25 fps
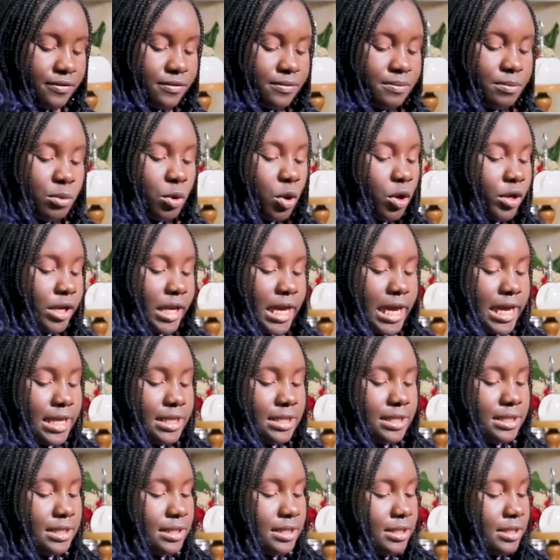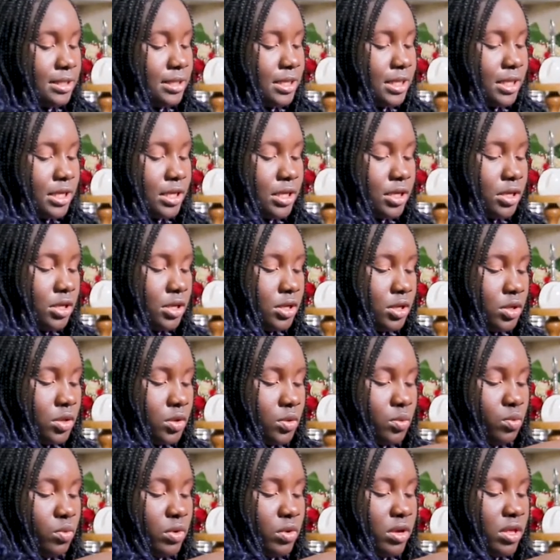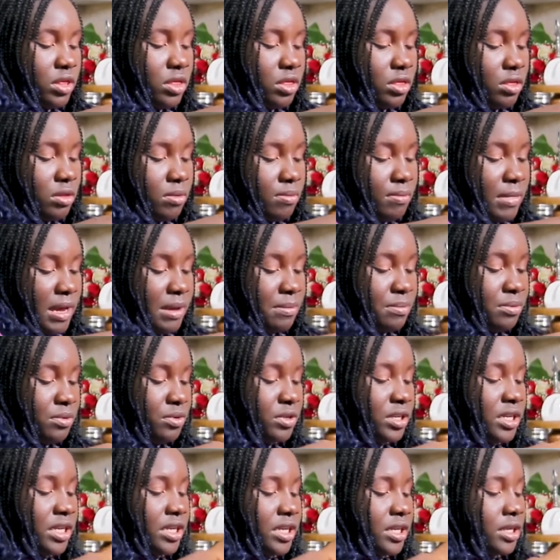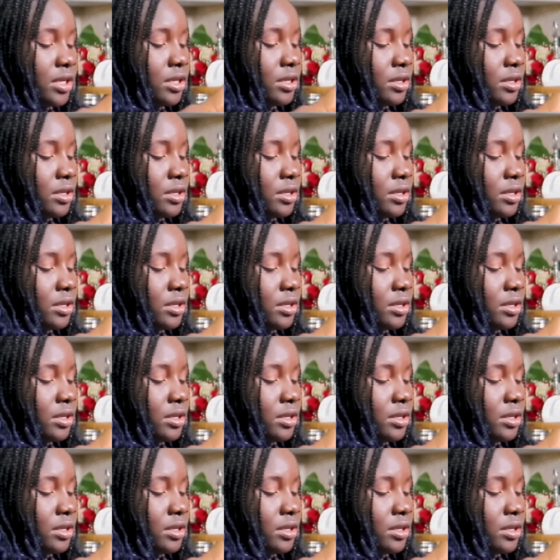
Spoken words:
pockets with my pudding